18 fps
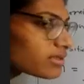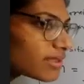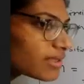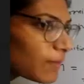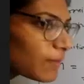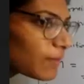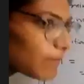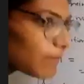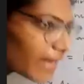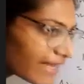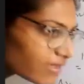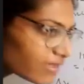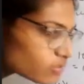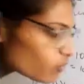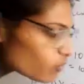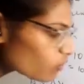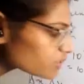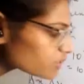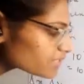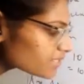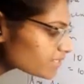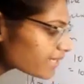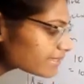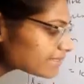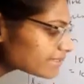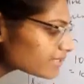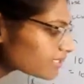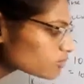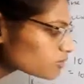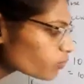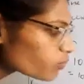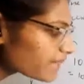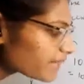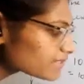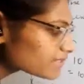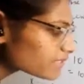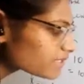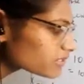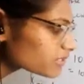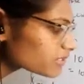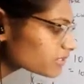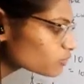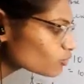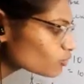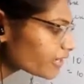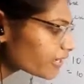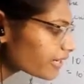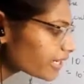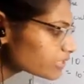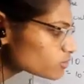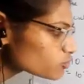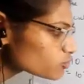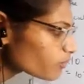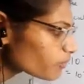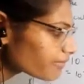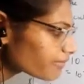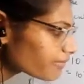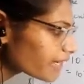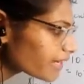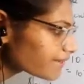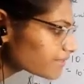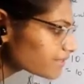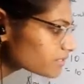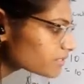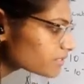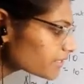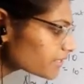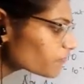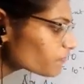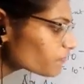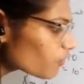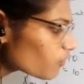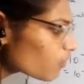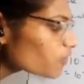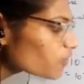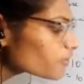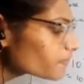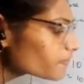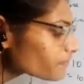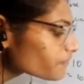The Planck's constant, 6.6 into 10 raised to power minus 34,